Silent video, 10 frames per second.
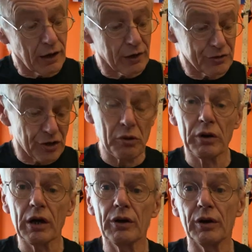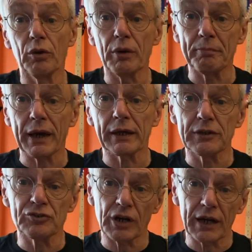uh, solo or with
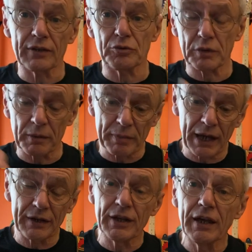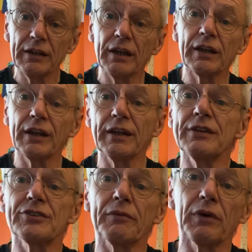backing tracks or with a band, you're going to
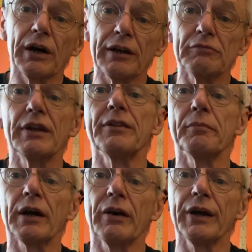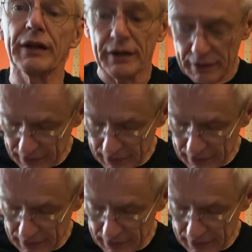need some kind of rhythm going.